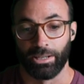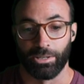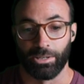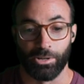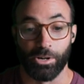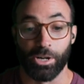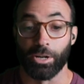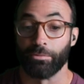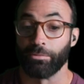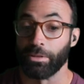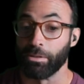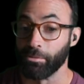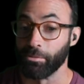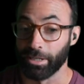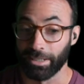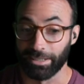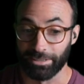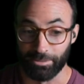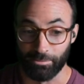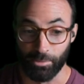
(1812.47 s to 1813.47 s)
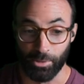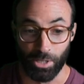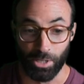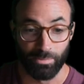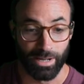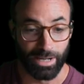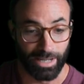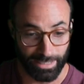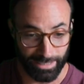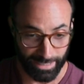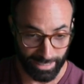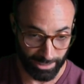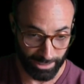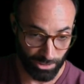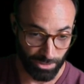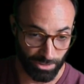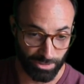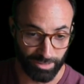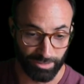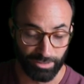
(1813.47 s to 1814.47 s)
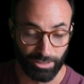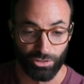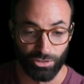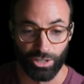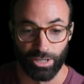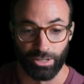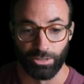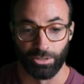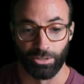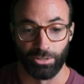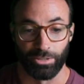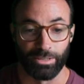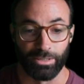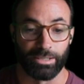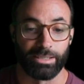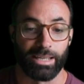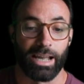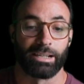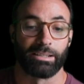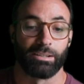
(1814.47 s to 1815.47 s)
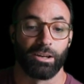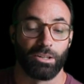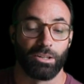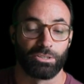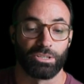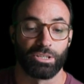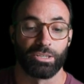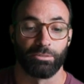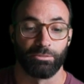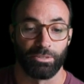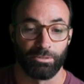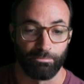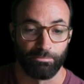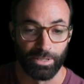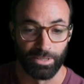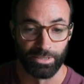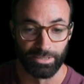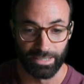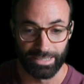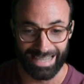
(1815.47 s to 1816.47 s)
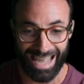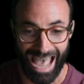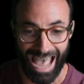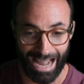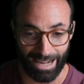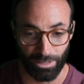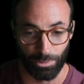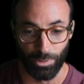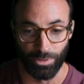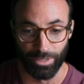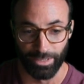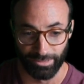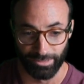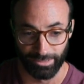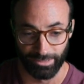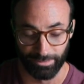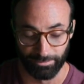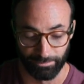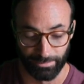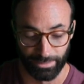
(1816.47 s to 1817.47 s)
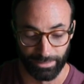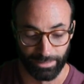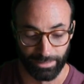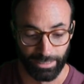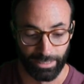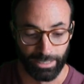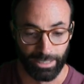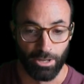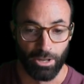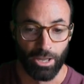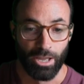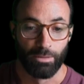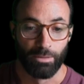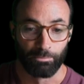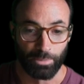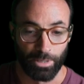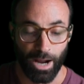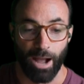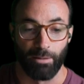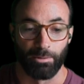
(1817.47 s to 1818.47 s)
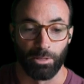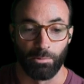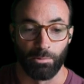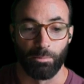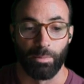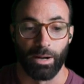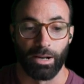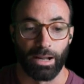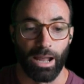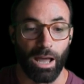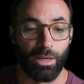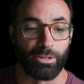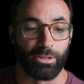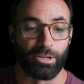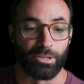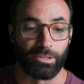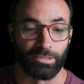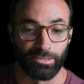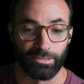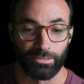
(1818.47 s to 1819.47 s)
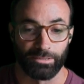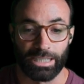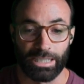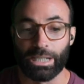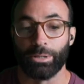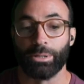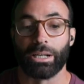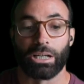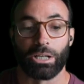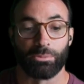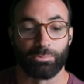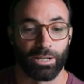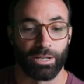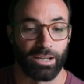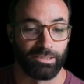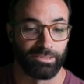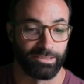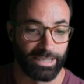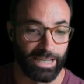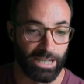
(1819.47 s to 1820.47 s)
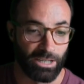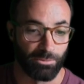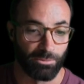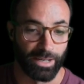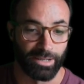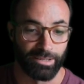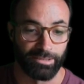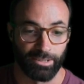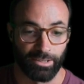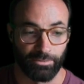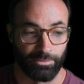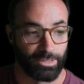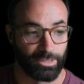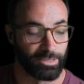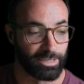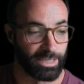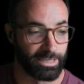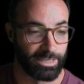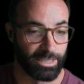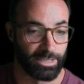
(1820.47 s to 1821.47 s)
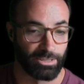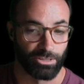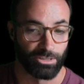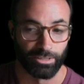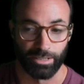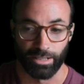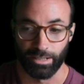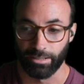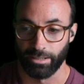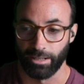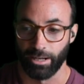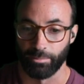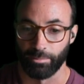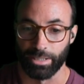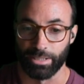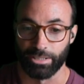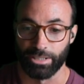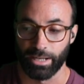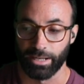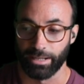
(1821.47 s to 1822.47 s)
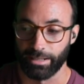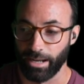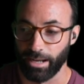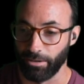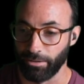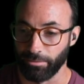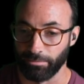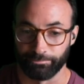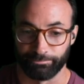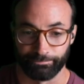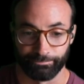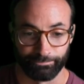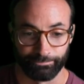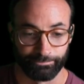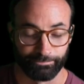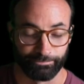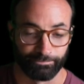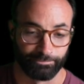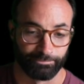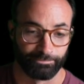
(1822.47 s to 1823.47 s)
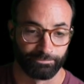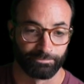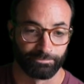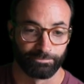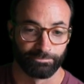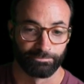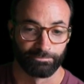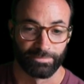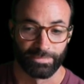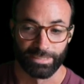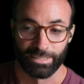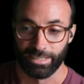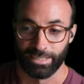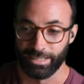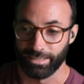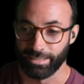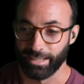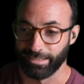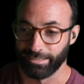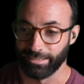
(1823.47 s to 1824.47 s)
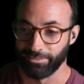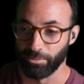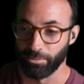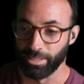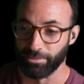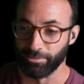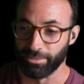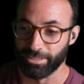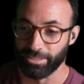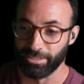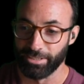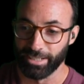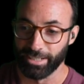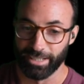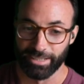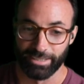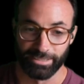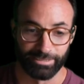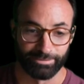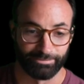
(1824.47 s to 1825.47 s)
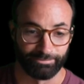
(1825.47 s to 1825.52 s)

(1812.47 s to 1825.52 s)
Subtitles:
Or if you want to learn more about iTential just in general and the technology that we've built to tackle this problem, among others, at enterprise scale, make sure to visit itential.com and check it out. And thanks everybody for tuning in.